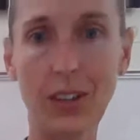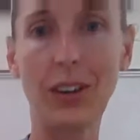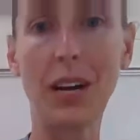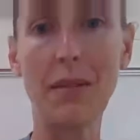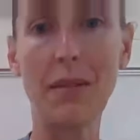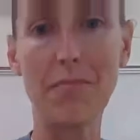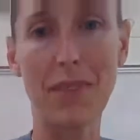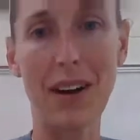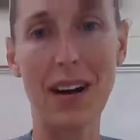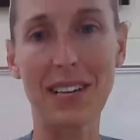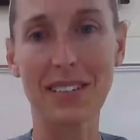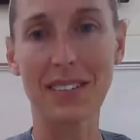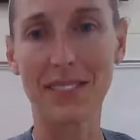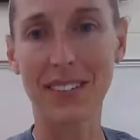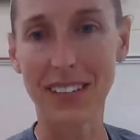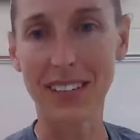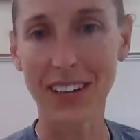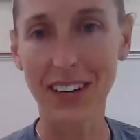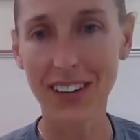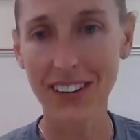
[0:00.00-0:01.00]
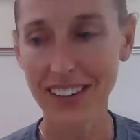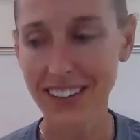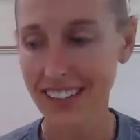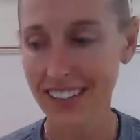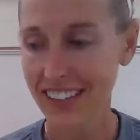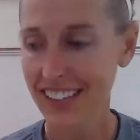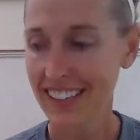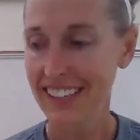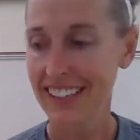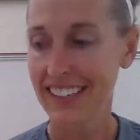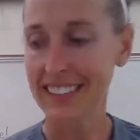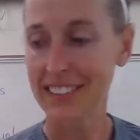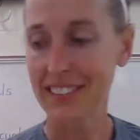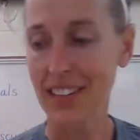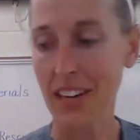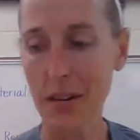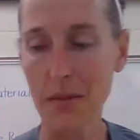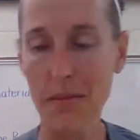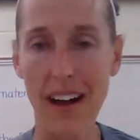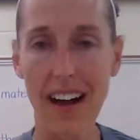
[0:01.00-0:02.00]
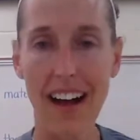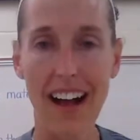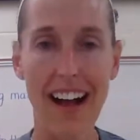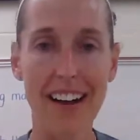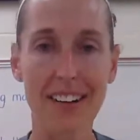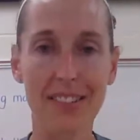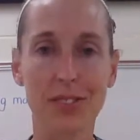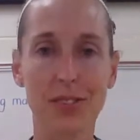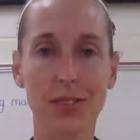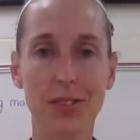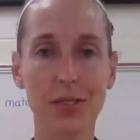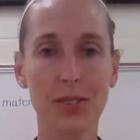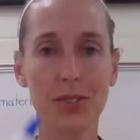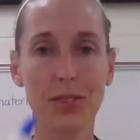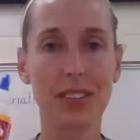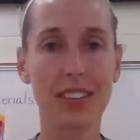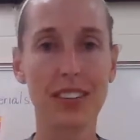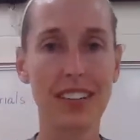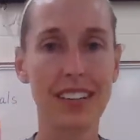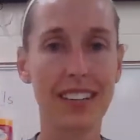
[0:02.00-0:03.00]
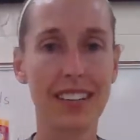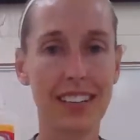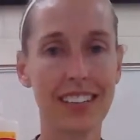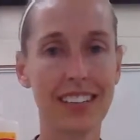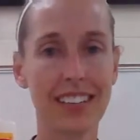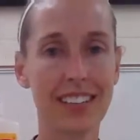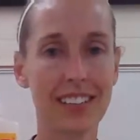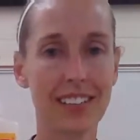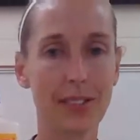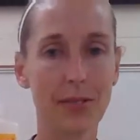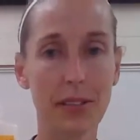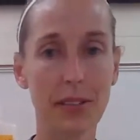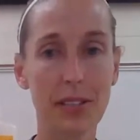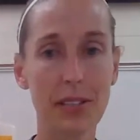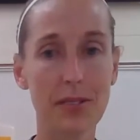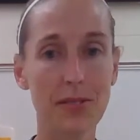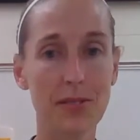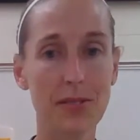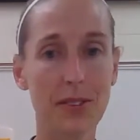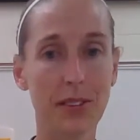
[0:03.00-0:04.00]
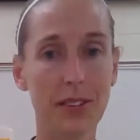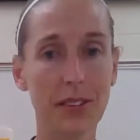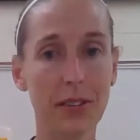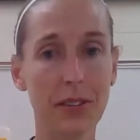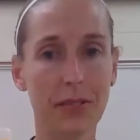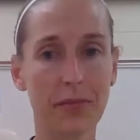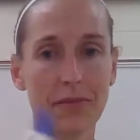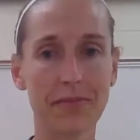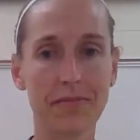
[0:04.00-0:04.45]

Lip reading: Go ahead and pause the video and talk about how to reuse glue.